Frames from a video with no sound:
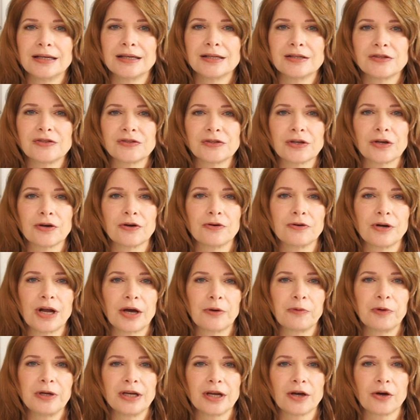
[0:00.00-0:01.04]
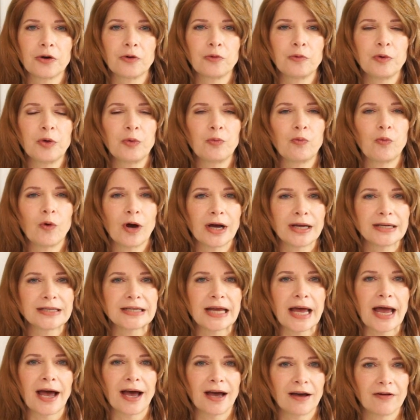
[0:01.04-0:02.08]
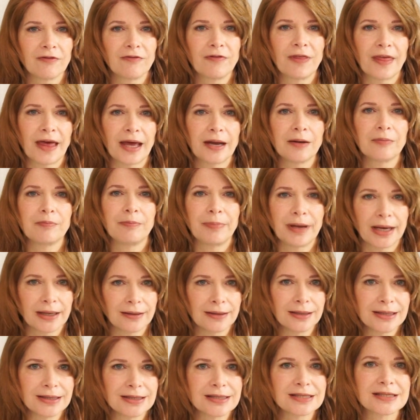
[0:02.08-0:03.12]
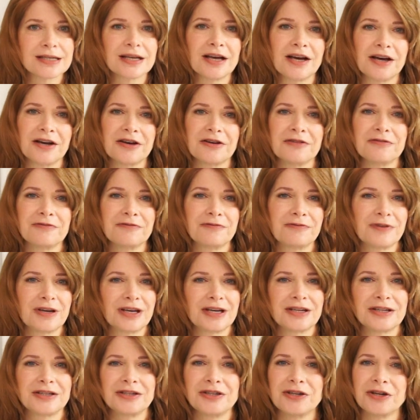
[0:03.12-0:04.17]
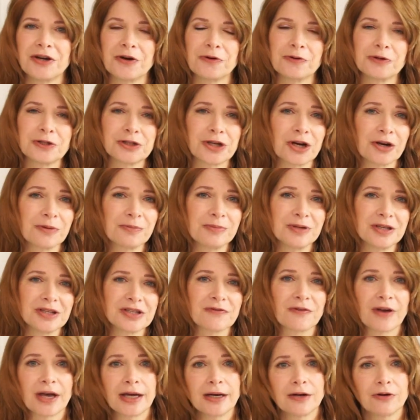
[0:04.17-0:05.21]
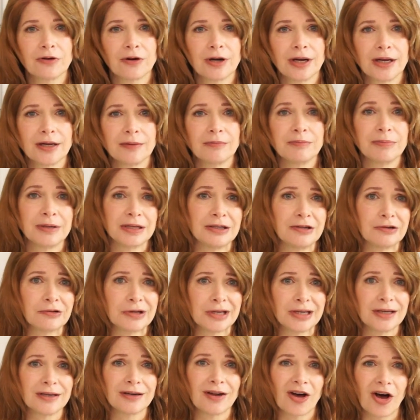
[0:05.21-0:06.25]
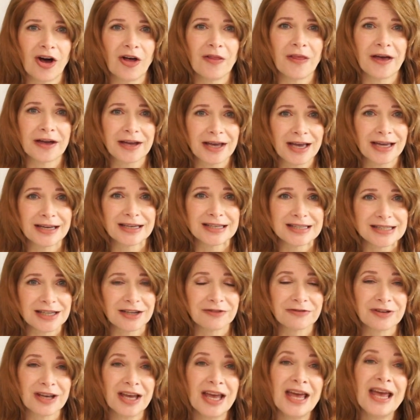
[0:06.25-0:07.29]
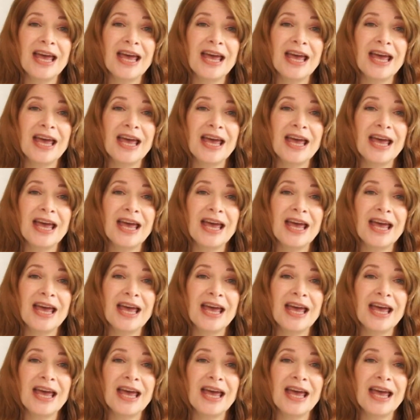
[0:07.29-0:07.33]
So now we know we want to have that balance of, you know, sharpness, fine grain, big grain, all that kind of stuff.